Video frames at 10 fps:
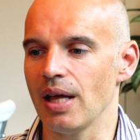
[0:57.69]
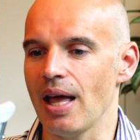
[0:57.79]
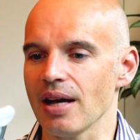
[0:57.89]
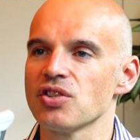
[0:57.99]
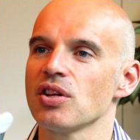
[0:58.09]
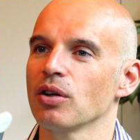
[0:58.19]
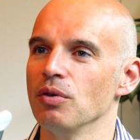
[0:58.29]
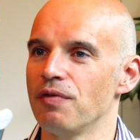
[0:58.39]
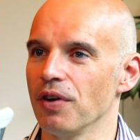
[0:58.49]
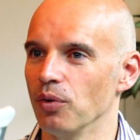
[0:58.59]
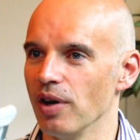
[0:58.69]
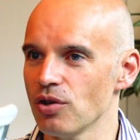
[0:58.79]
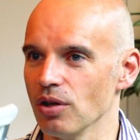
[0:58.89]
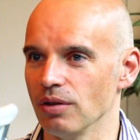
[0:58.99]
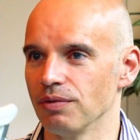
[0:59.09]
extra
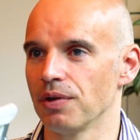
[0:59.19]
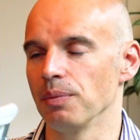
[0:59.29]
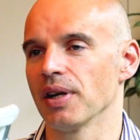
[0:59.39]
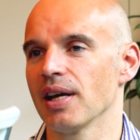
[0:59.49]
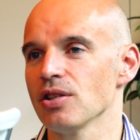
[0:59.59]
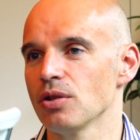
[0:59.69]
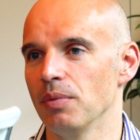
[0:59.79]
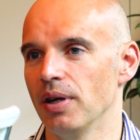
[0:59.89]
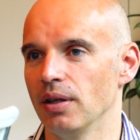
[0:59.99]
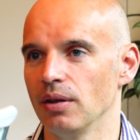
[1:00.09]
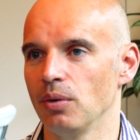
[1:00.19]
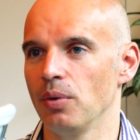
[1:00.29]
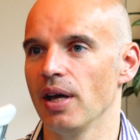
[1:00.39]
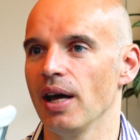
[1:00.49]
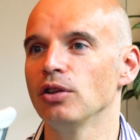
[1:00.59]
configuration from the customer,
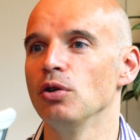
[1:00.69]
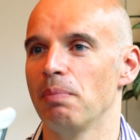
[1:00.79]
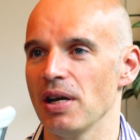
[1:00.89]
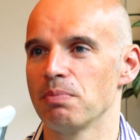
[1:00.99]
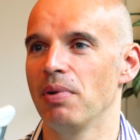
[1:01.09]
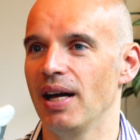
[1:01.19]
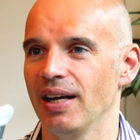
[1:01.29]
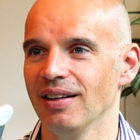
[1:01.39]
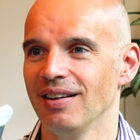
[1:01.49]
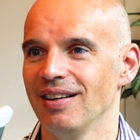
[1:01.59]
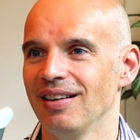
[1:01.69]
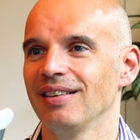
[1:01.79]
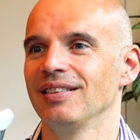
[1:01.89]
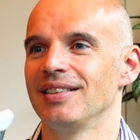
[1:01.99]
we had to pass by the